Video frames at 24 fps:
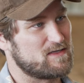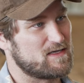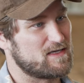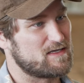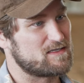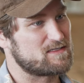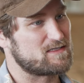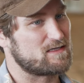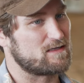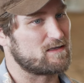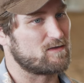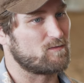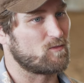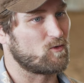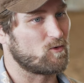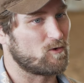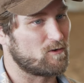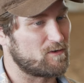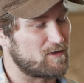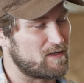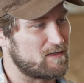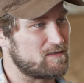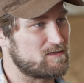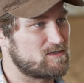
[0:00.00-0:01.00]
this and the
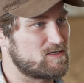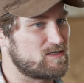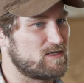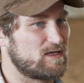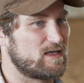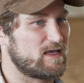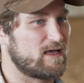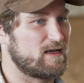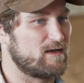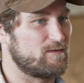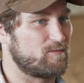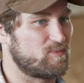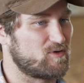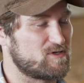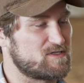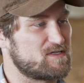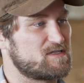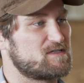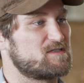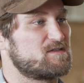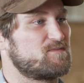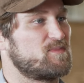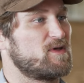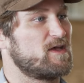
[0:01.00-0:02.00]
more that she kind of
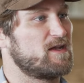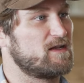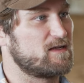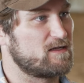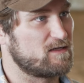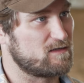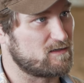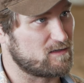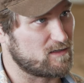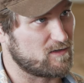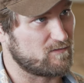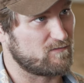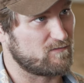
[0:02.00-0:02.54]
participated in the